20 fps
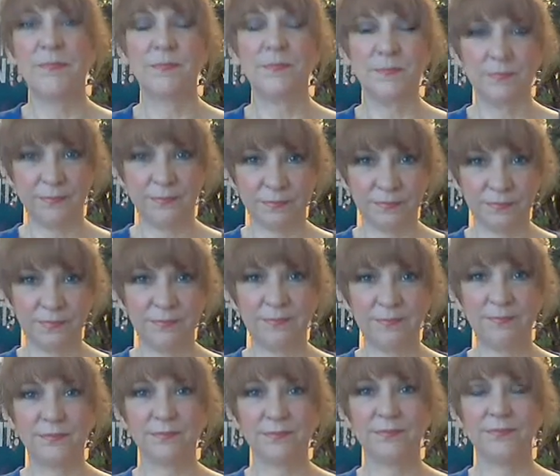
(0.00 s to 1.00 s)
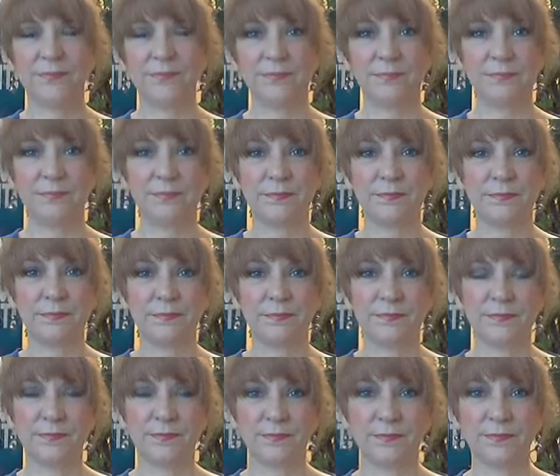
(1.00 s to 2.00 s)

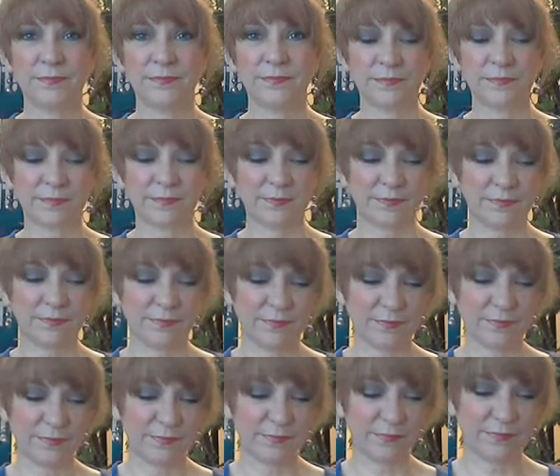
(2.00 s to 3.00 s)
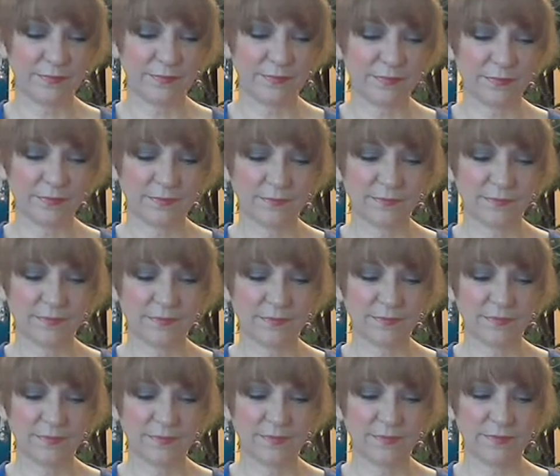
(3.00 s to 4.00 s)

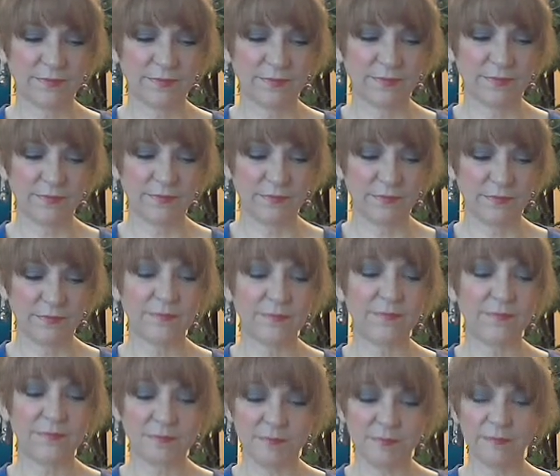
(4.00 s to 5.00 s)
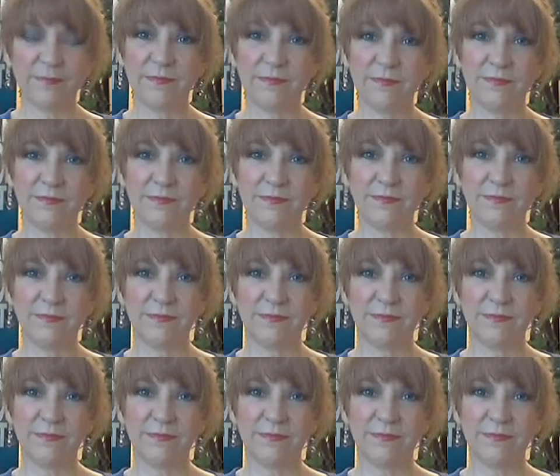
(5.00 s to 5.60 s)
[no speech]